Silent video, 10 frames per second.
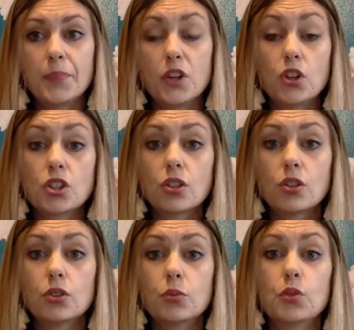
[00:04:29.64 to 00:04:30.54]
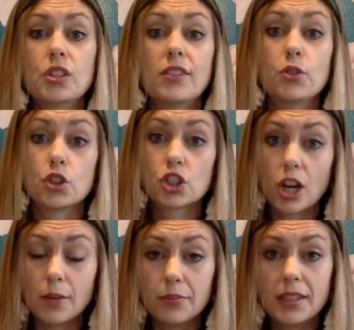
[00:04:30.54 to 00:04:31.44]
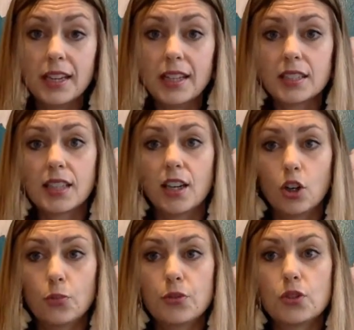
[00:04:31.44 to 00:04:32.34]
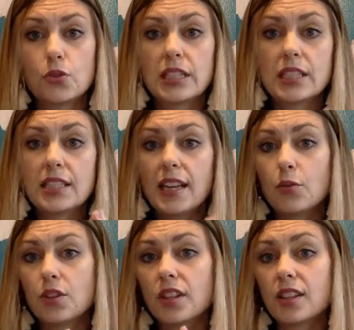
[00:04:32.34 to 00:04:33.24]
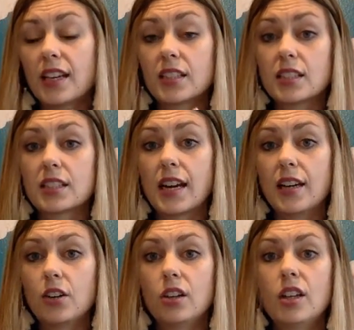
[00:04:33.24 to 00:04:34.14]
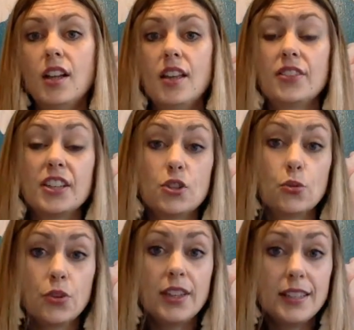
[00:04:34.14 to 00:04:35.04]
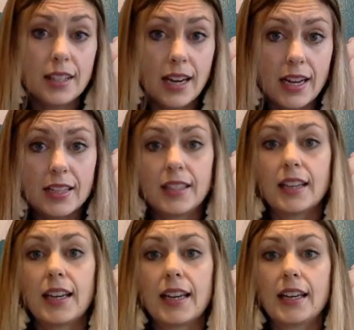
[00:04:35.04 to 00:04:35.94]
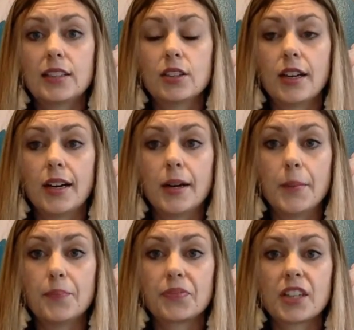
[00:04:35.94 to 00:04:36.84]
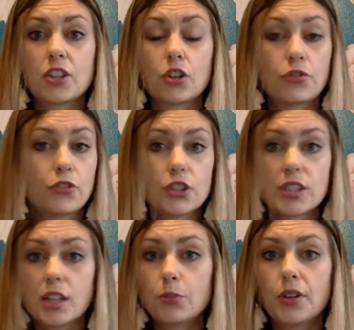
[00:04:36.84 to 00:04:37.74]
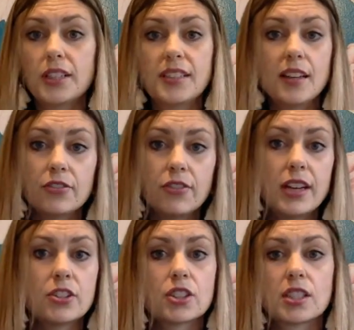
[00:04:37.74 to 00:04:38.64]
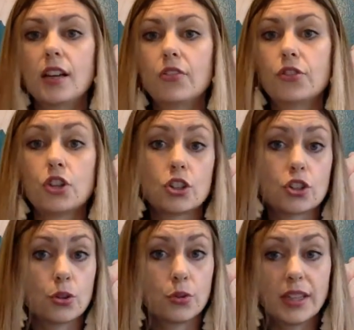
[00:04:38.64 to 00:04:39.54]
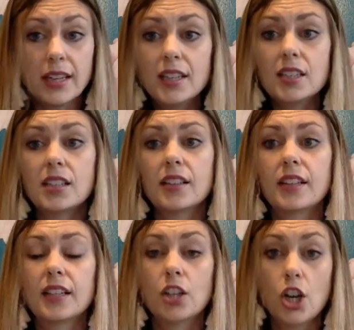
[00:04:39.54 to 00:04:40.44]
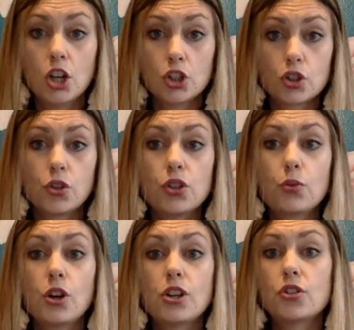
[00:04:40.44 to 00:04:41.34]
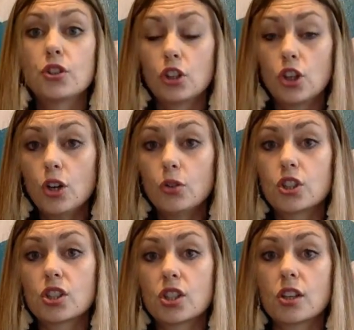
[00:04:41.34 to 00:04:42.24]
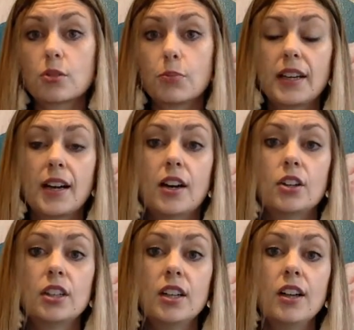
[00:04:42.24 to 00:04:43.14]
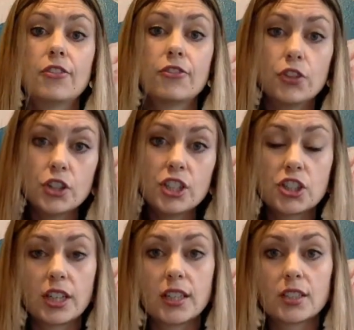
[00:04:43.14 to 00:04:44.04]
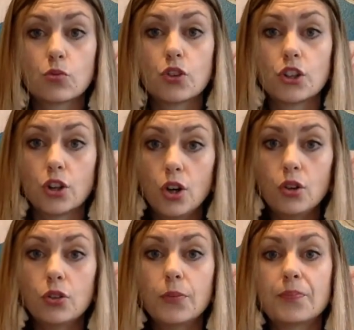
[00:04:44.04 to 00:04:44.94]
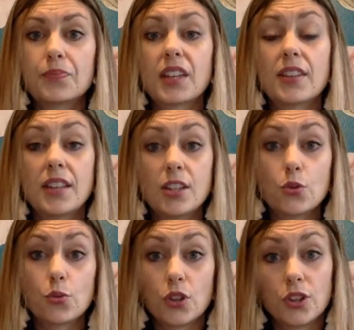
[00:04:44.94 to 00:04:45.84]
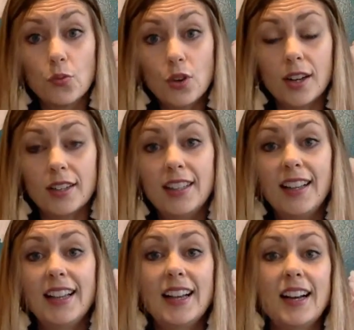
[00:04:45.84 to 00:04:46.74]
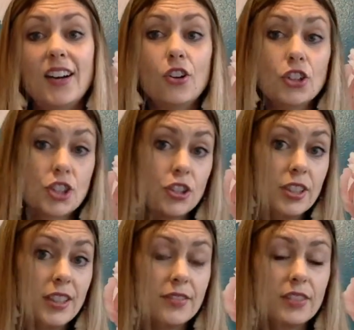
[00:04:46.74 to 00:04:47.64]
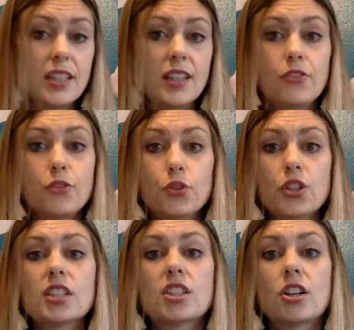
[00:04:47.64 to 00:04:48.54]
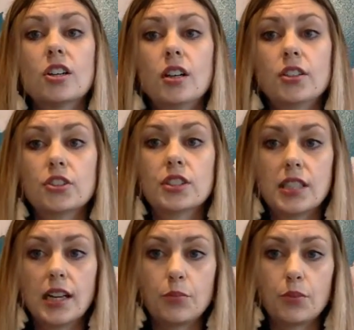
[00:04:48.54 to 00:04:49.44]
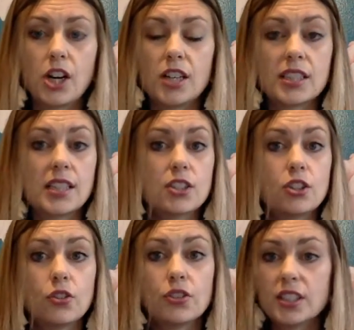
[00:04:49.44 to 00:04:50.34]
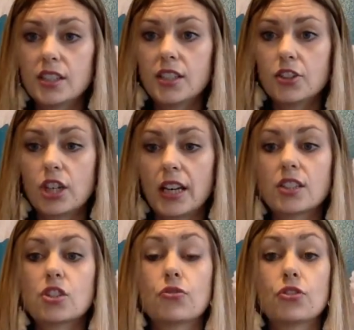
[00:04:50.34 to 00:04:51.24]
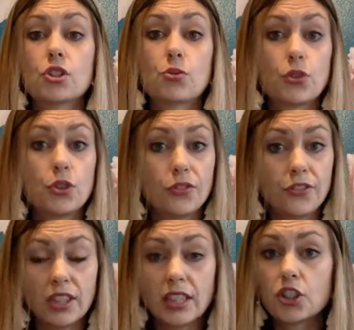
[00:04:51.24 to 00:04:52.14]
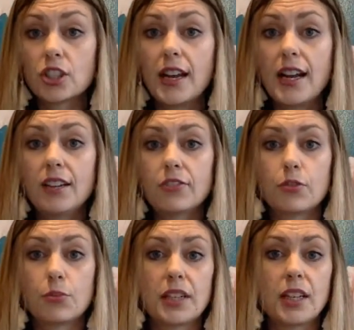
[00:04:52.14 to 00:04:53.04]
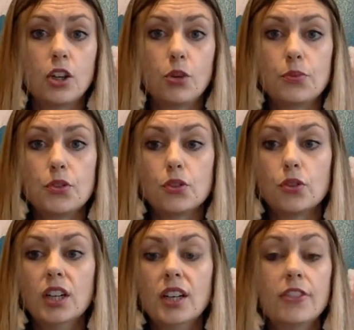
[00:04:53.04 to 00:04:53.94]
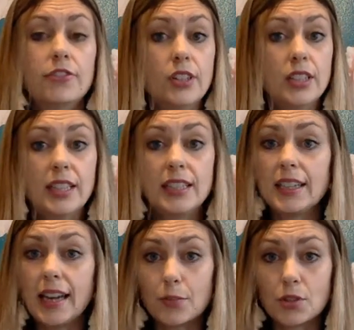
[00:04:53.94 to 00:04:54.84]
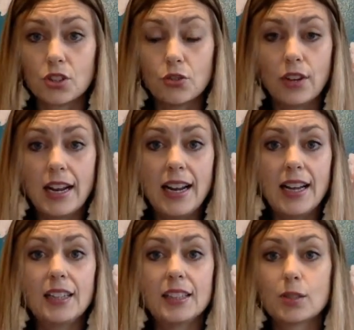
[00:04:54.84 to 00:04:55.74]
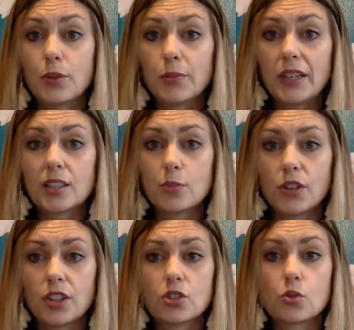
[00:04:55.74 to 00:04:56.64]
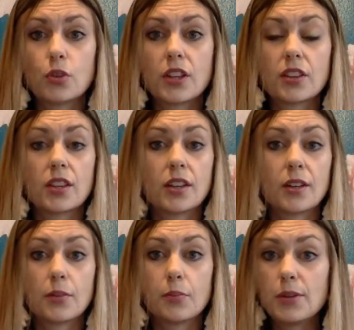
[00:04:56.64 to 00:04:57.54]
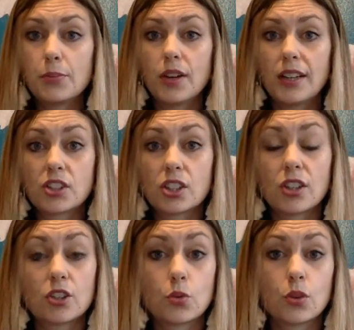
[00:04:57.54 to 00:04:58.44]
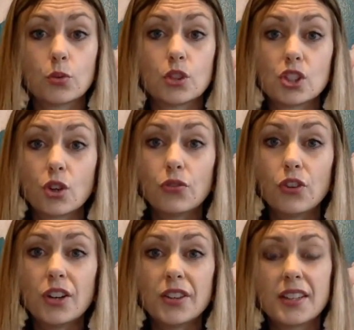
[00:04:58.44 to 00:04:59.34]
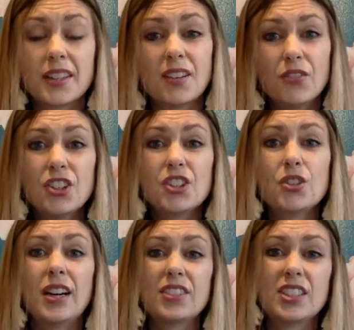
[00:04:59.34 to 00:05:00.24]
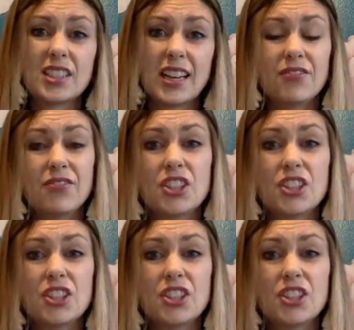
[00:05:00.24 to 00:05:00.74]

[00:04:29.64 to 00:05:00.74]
also we'll give you a shopping guide to help you stay within that style that you really like, and first help you identify your style if you're not sure what it is, and then show you where you can go to start to pick out furnishings for your home that you really want. Alternatively, if you've already started on your design process, this is a chance just for you to finish that, for me to help you fill in any gaps that you've had. It's been my experience with the people I've started to work with so far that they really do have a design